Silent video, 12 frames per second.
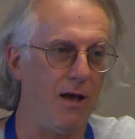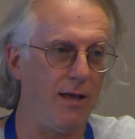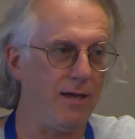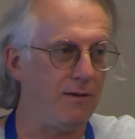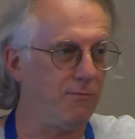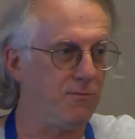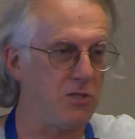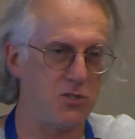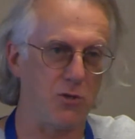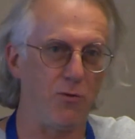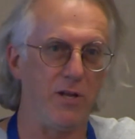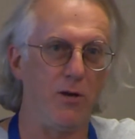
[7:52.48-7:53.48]
and I have
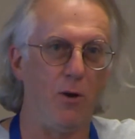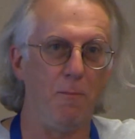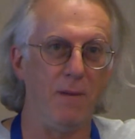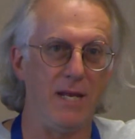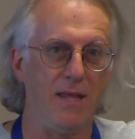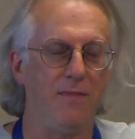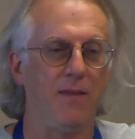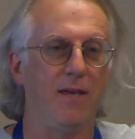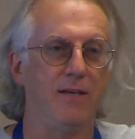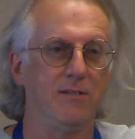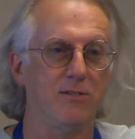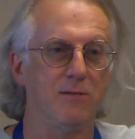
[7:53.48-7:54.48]
disagreed on many
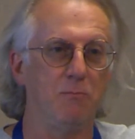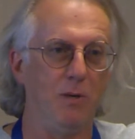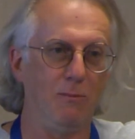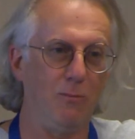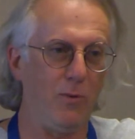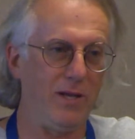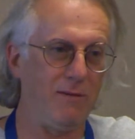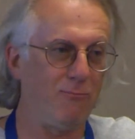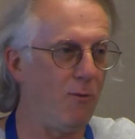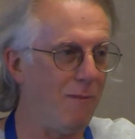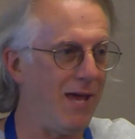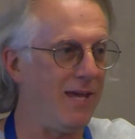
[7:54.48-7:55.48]
things, but we
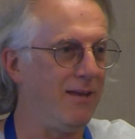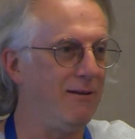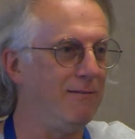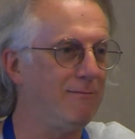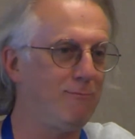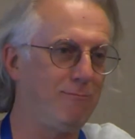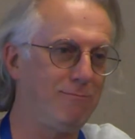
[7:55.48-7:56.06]
remain